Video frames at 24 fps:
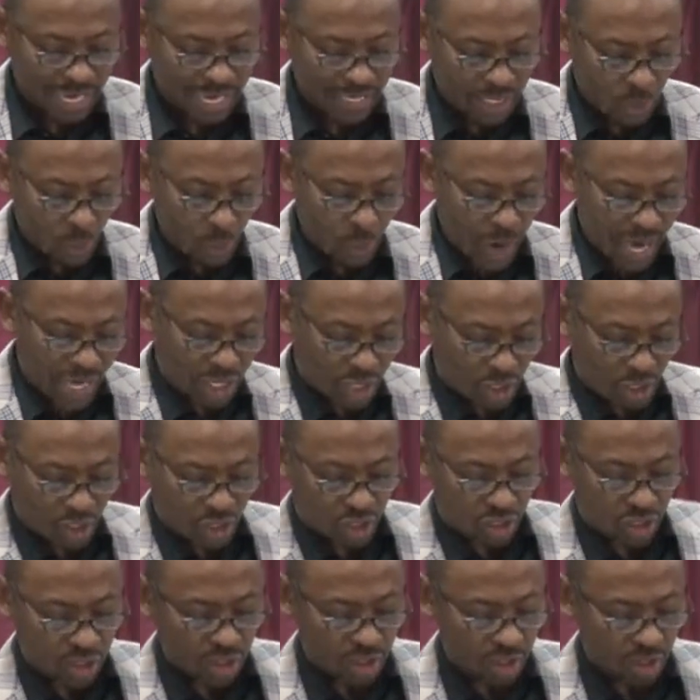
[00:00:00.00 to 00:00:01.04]
and a
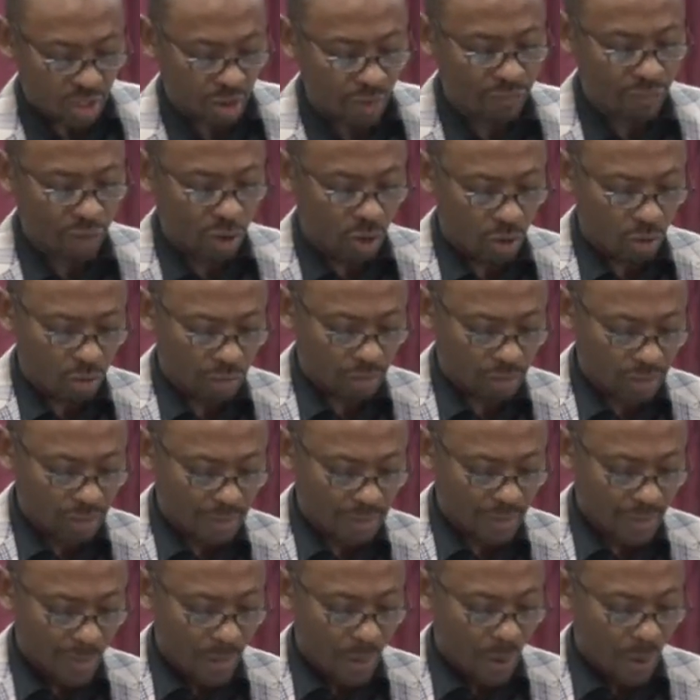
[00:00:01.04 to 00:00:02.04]
wedge of gold